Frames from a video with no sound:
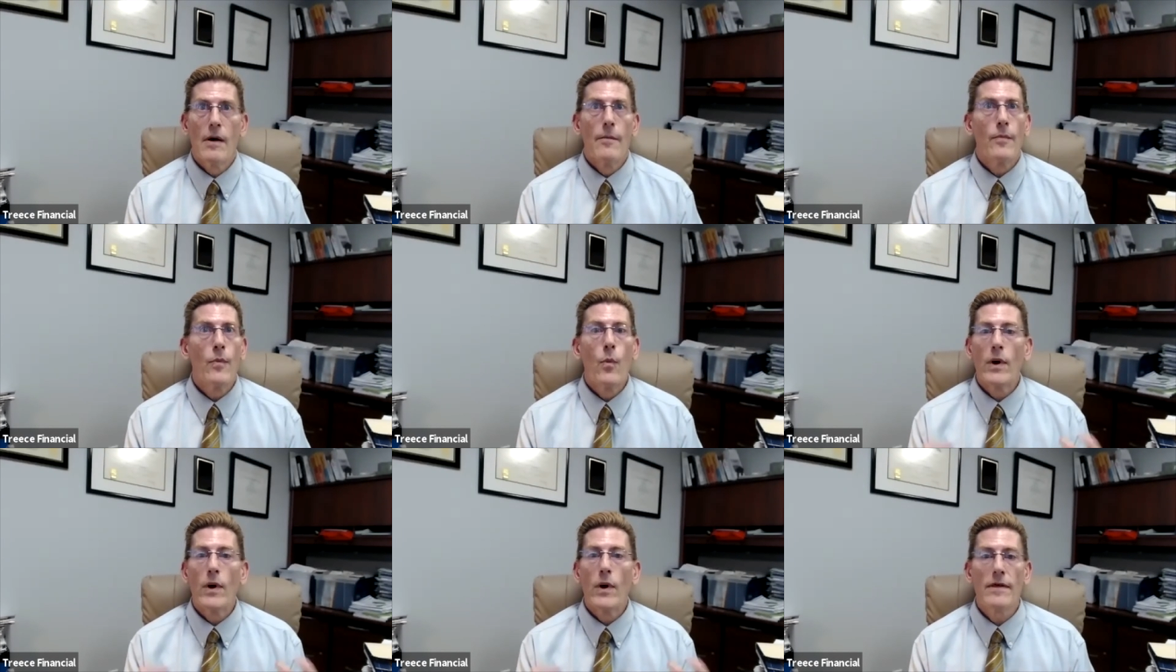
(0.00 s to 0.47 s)

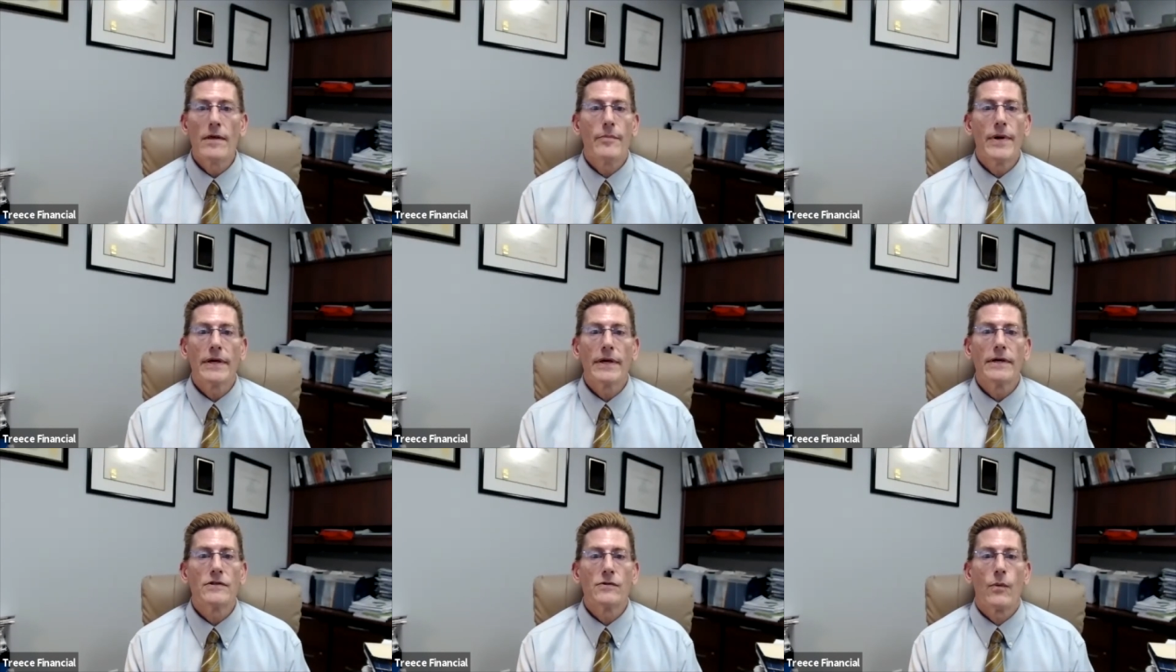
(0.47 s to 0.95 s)
One of the
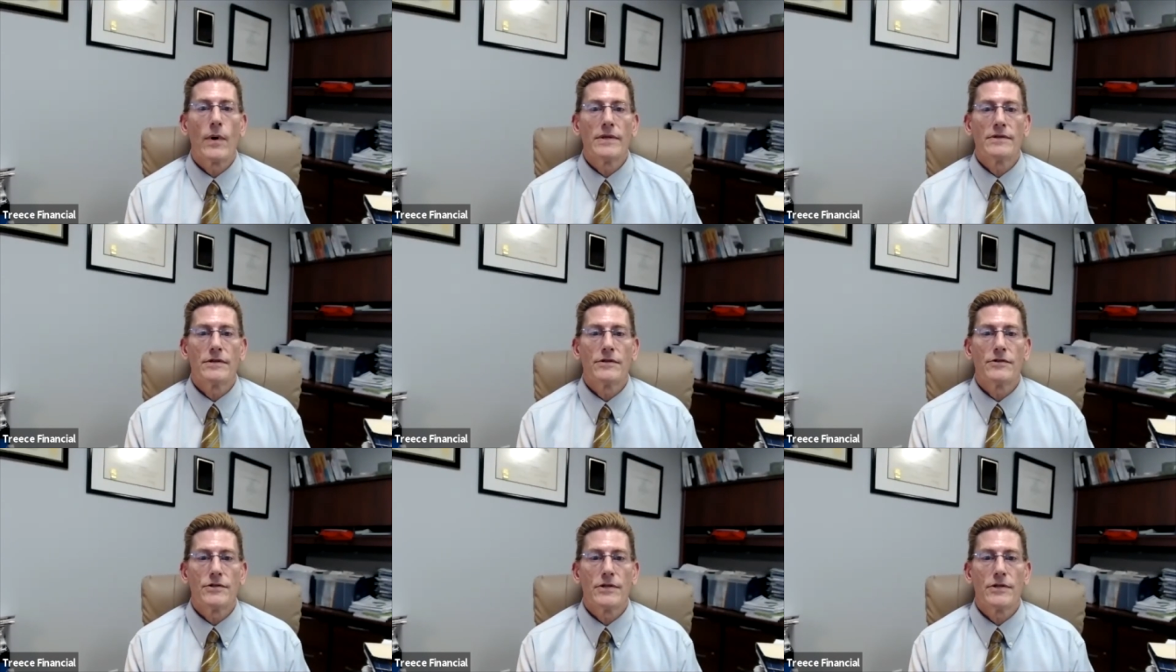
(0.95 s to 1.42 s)
biggest ones
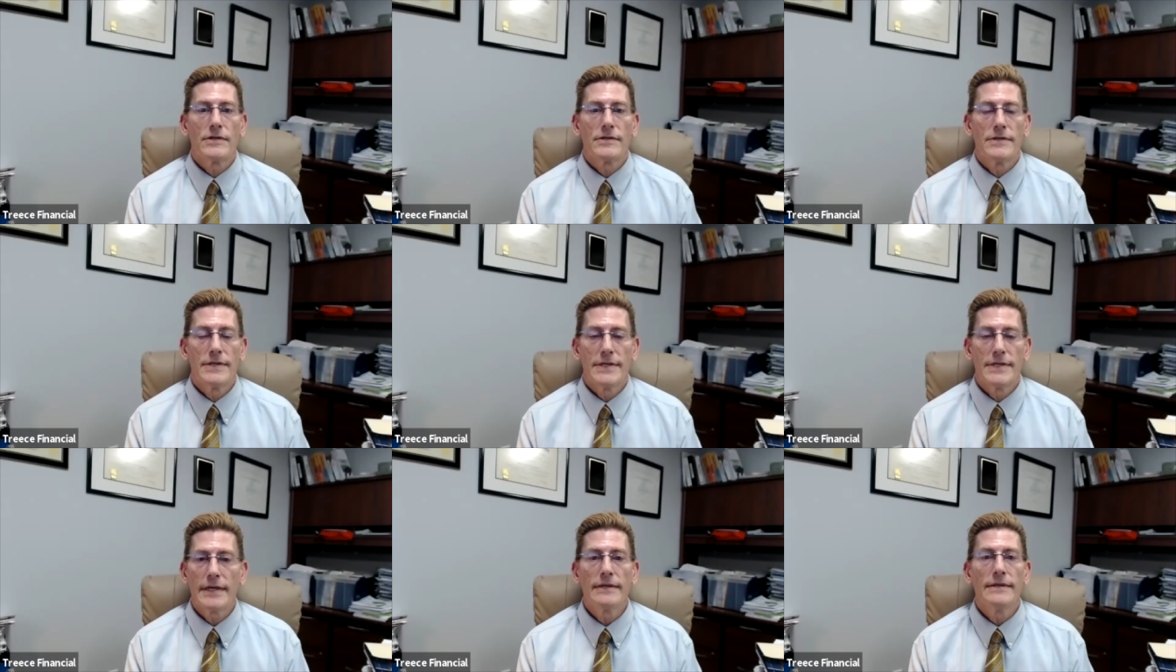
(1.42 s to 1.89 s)
is
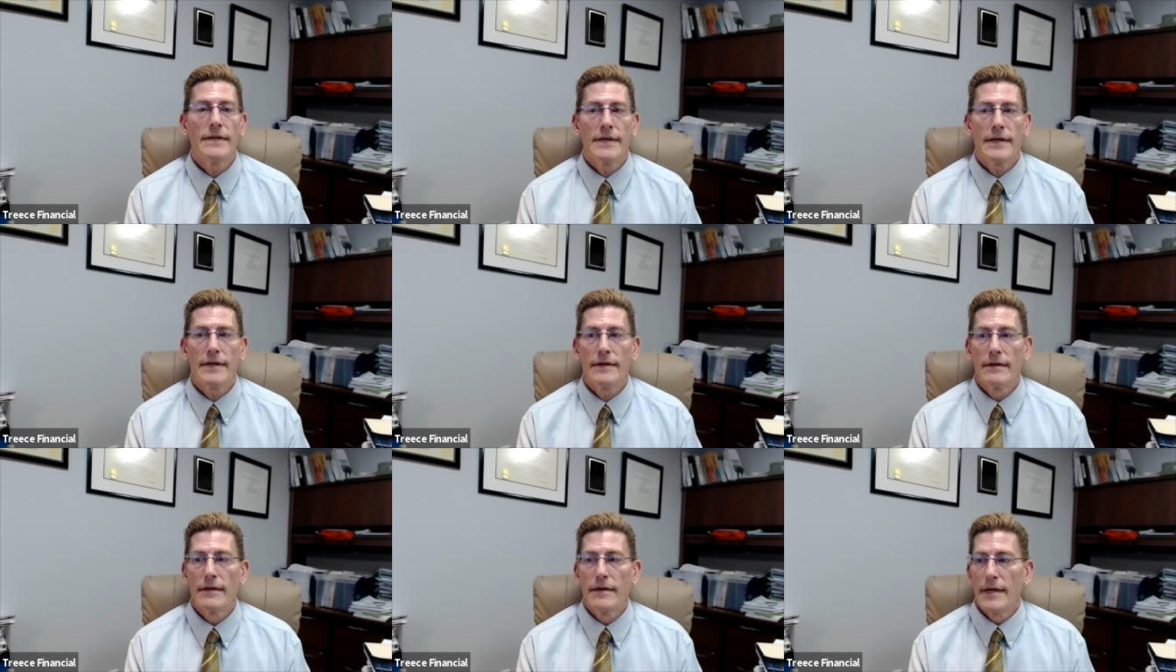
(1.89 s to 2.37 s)
just
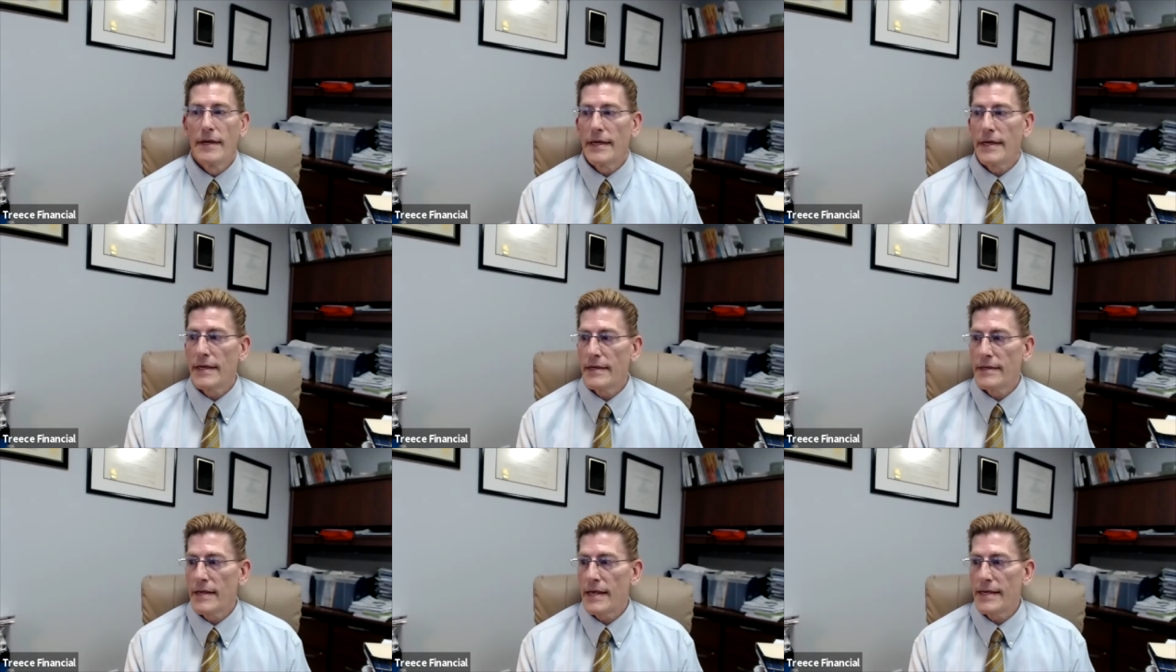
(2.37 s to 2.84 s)
dignity.
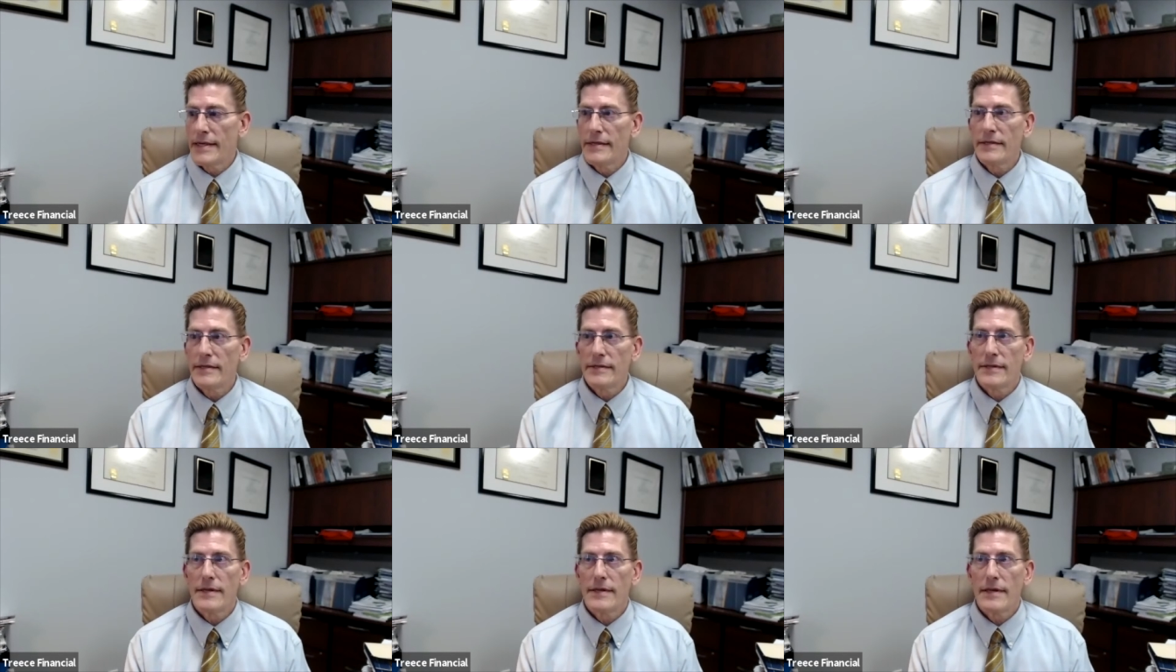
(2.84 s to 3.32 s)
It is